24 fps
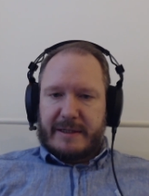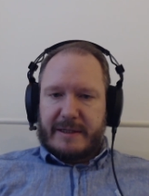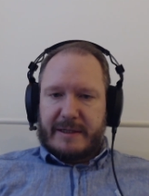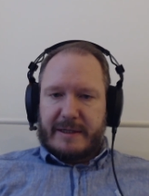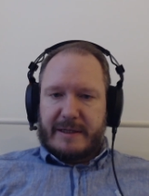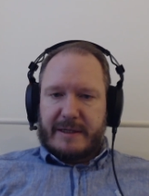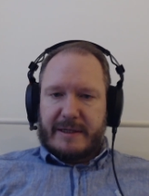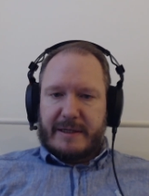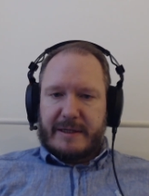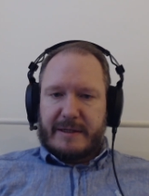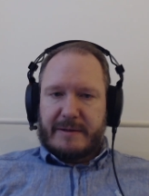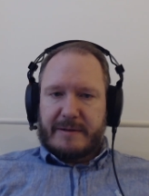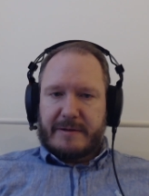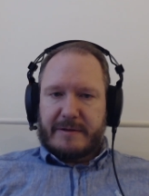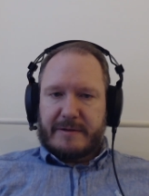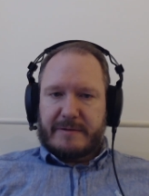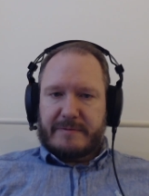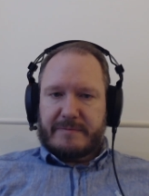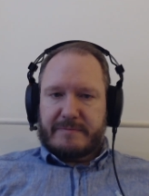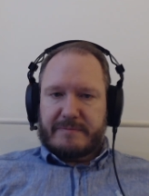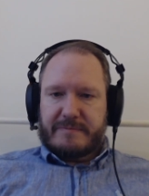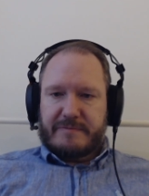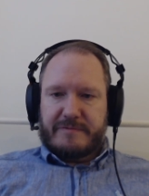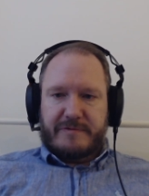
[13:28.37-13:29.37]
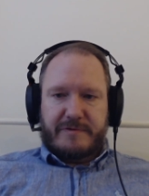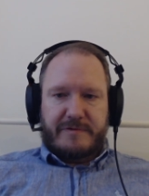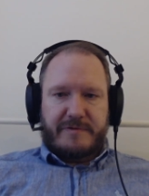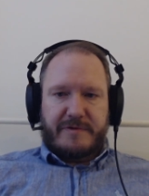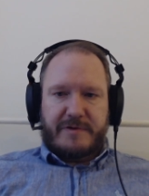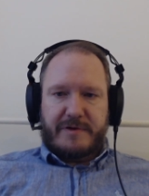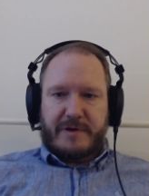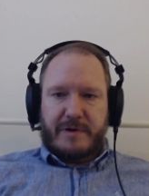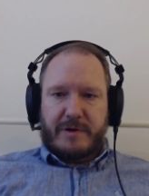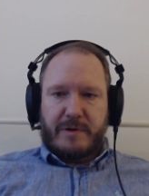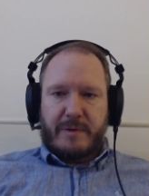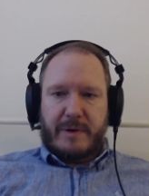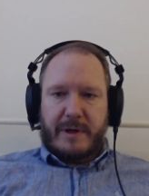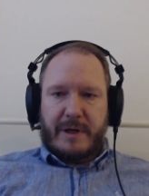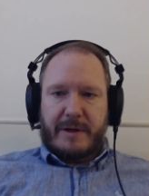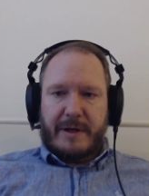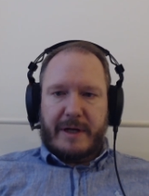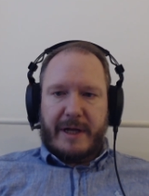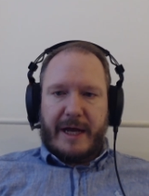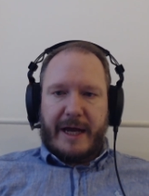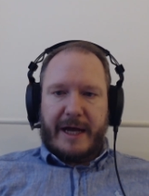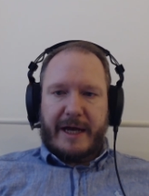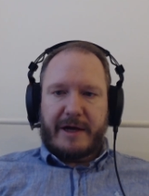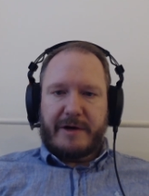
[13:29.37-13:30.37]
If you throw
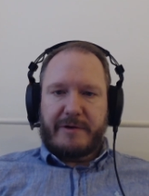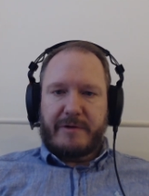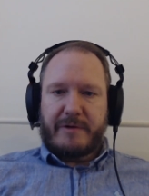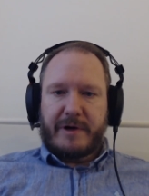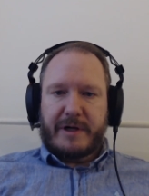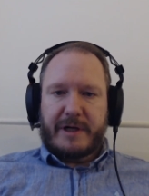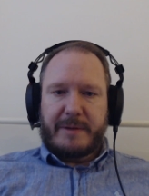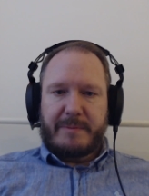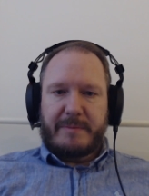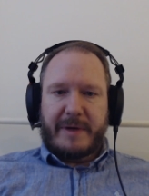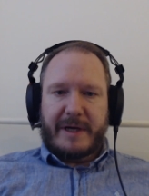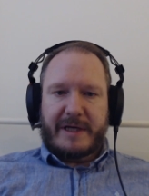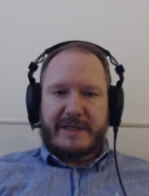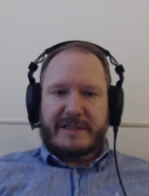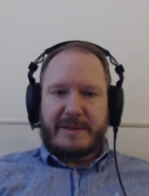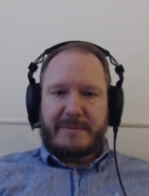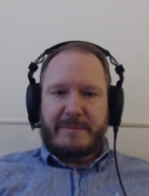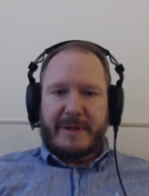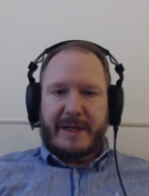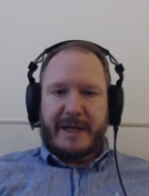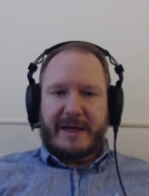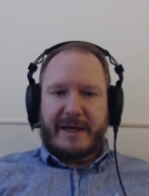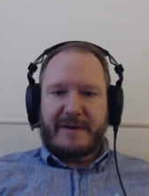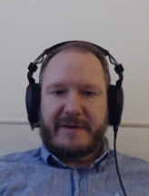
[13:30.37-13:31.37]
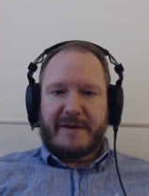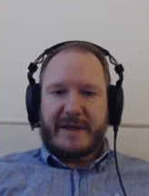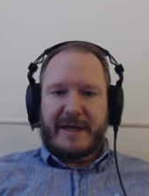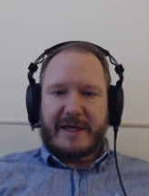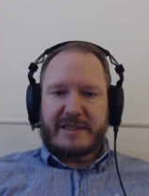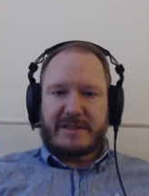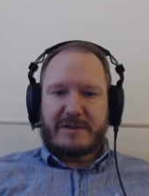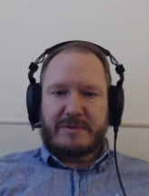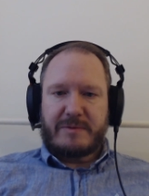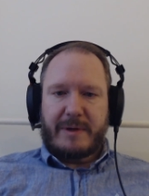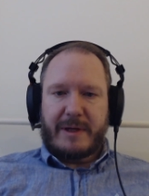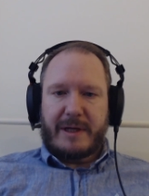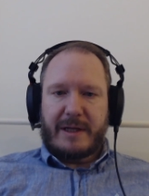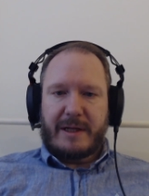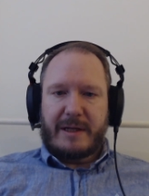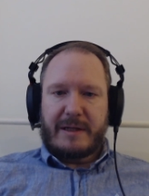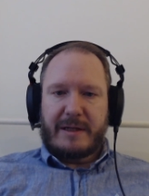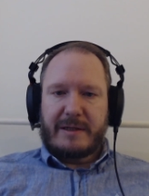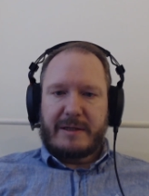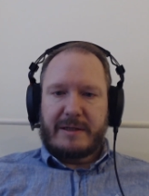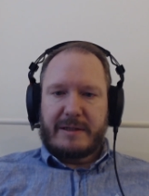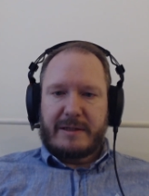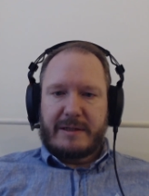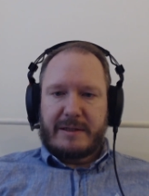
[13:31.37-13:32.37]
an anchor on him, makes him lengthy as
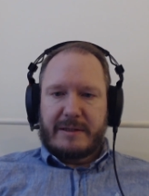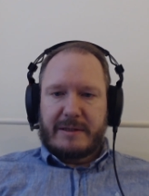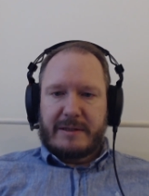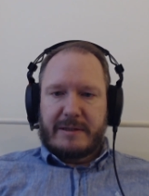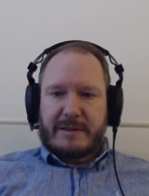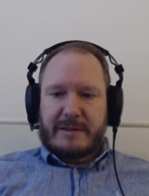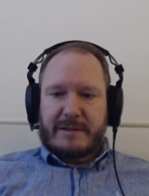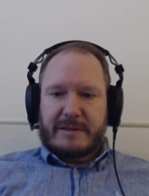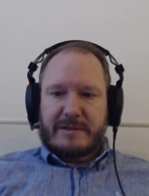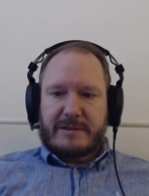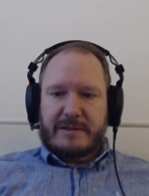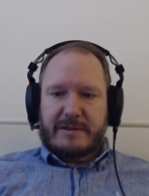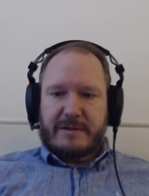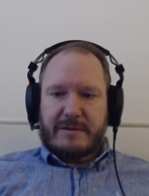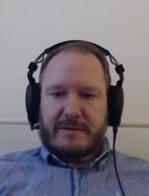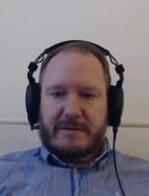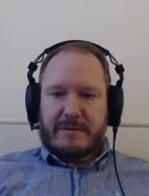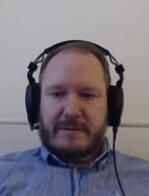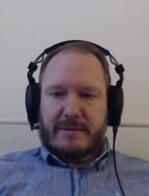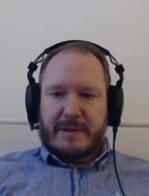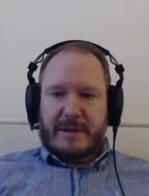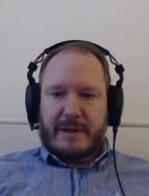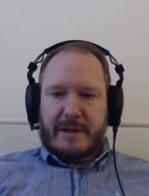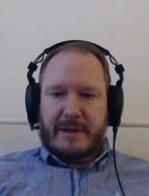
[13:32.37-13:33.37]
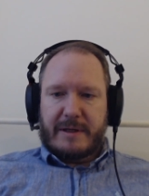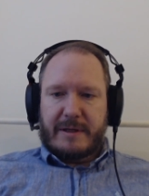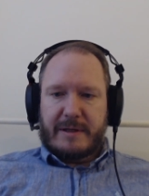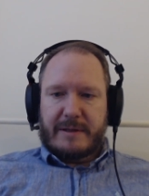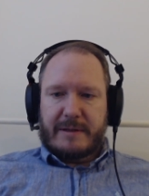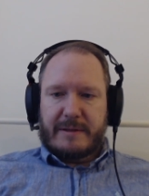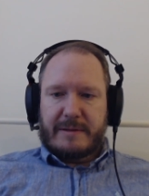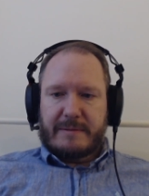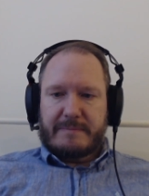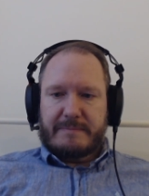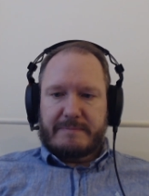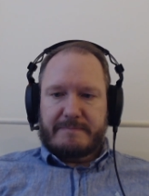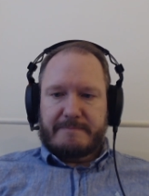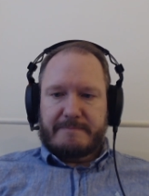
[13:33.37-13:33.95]
well. So